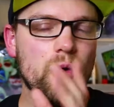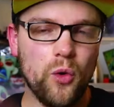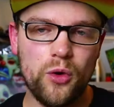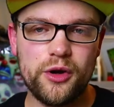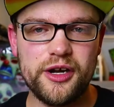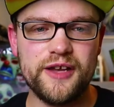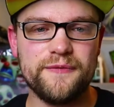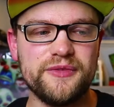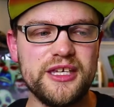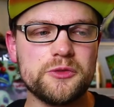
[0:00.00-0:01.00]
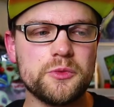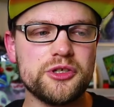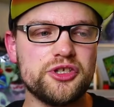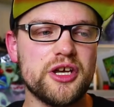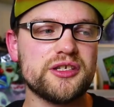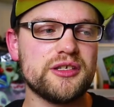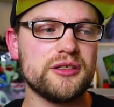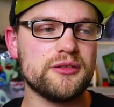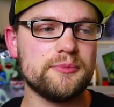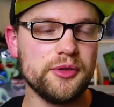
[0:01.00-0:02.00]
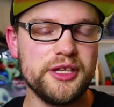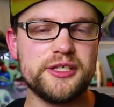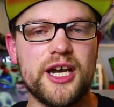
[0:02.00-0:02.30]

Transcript: or if these were just police